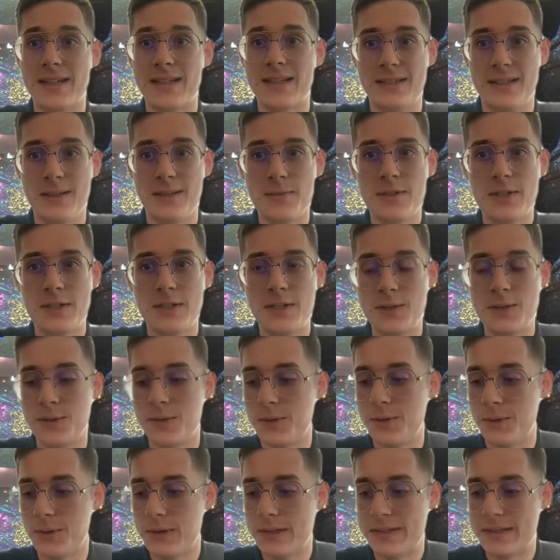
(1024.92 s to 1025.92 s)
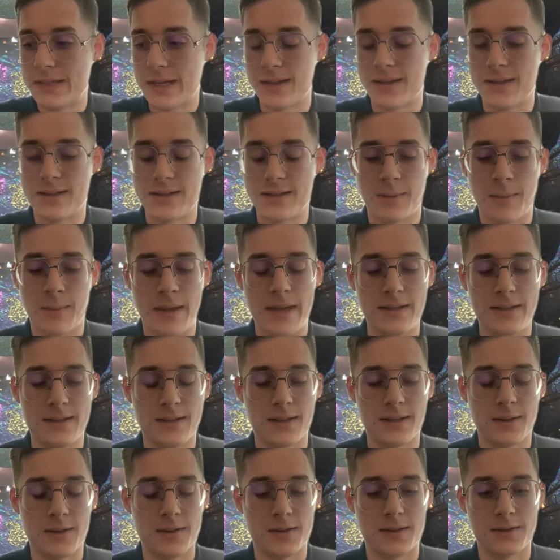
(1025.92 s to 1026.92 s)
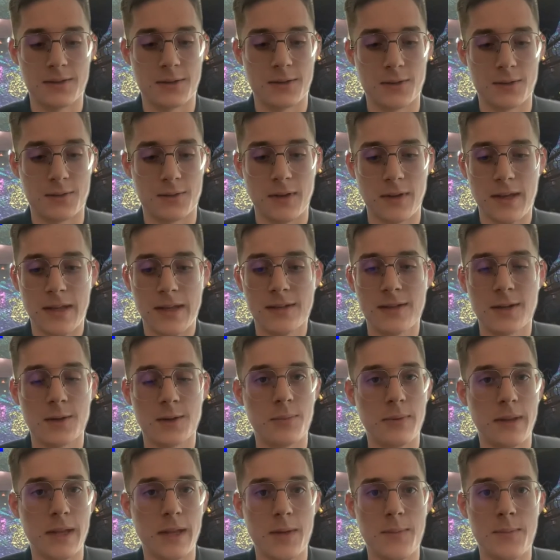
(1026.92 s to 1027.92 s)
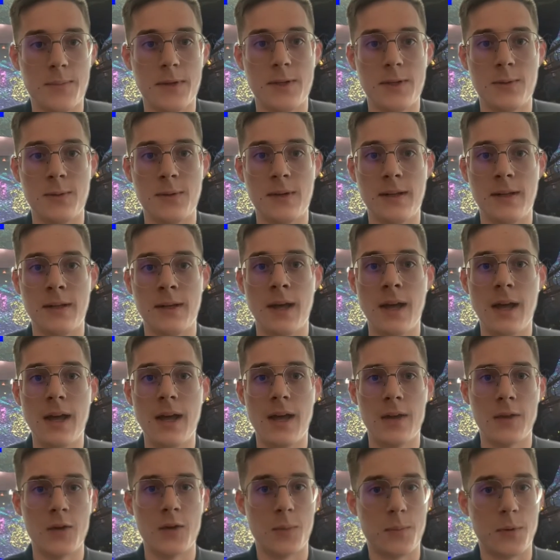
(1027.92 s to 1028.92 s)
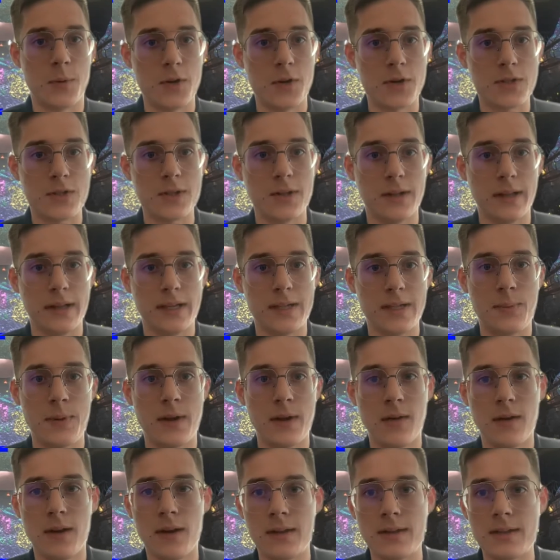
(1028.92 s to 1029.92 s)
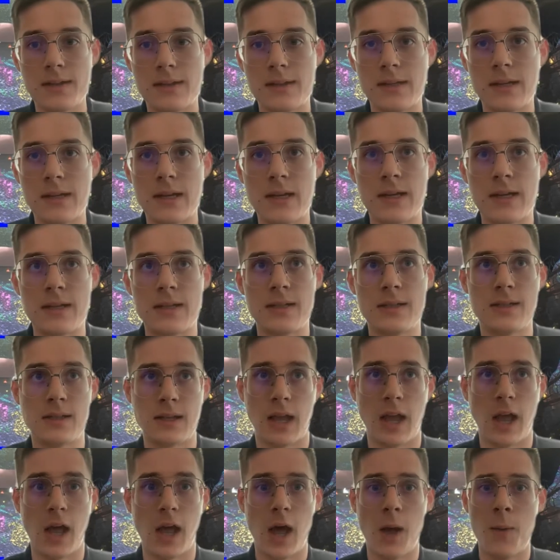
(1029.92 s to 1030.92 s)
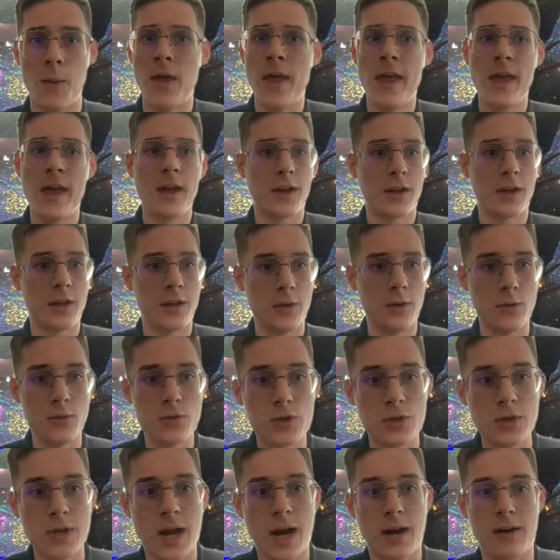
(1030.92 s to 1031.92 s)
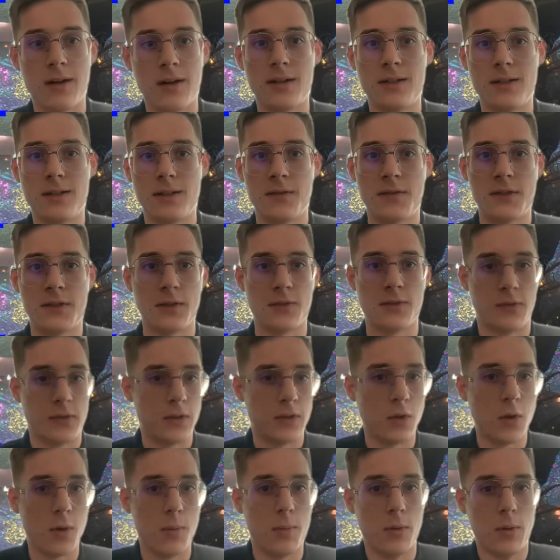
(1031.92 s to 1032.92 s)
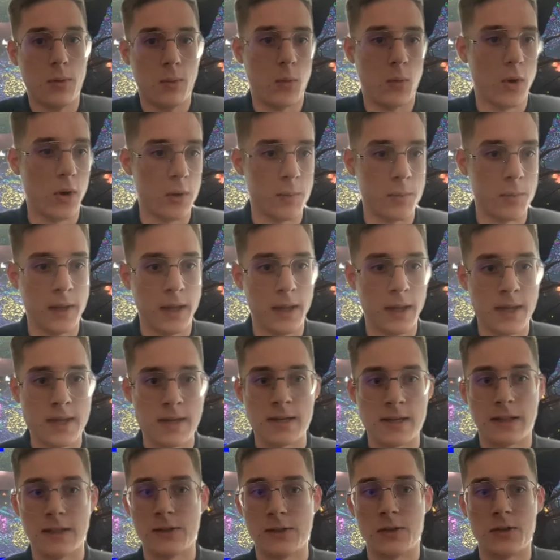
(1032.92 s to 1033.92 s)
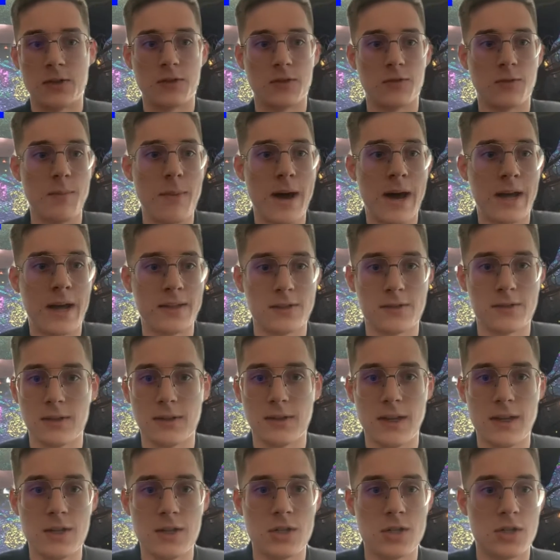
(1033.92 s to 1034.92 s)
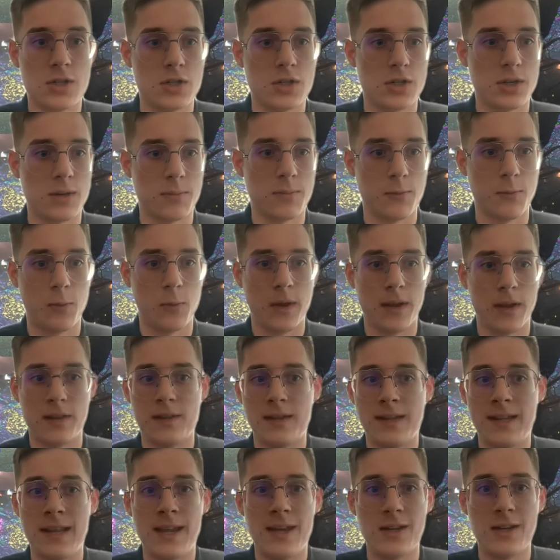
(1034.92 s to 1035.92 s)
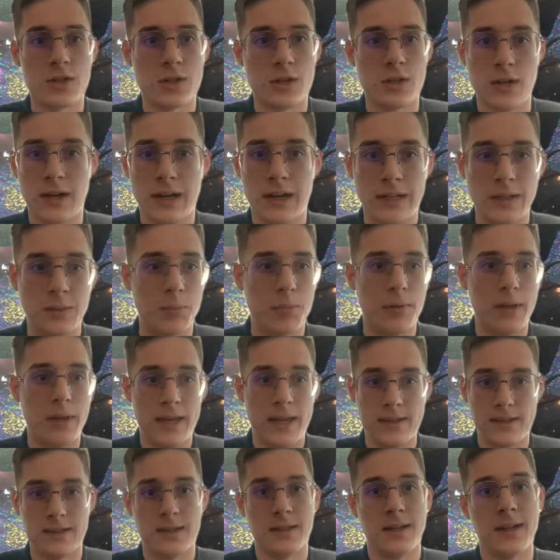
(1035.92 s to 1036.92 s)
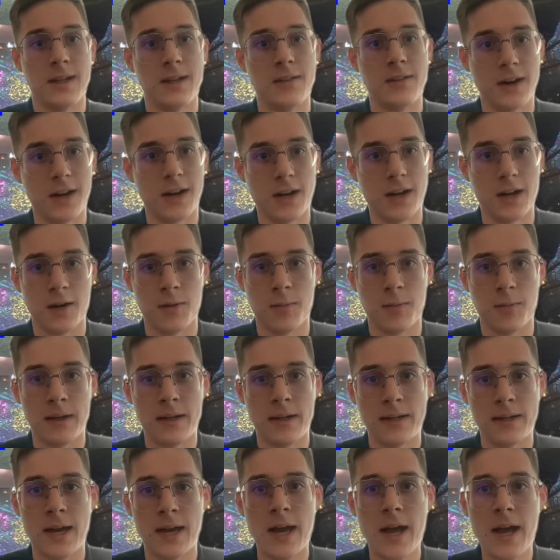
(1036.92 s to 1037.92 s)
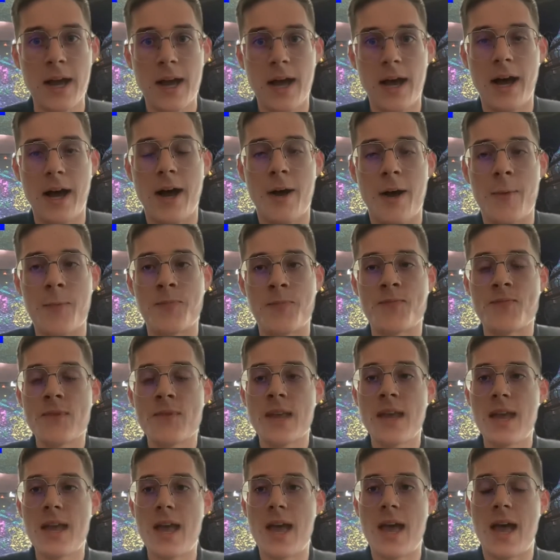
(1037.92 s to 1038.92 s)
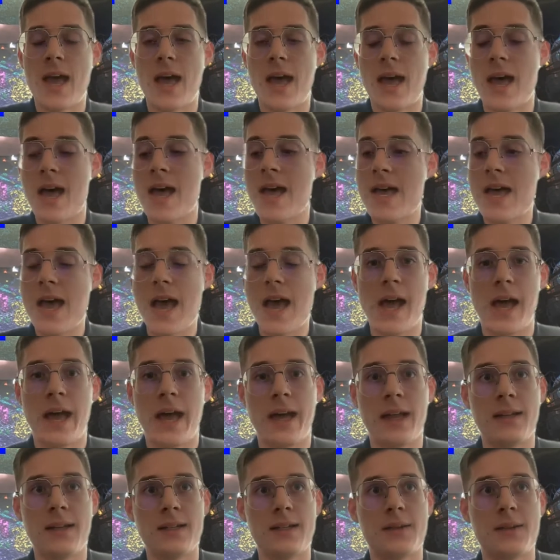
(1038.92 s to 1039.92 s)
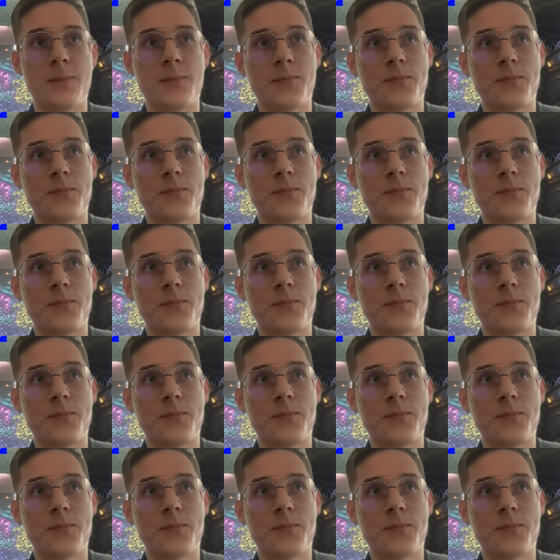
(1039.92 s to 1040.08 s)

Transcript: seems to, it's this amazing sort of interplay between your personal experiences, huge narratives of global warming and sort of man's relationship with nature and place and environment, and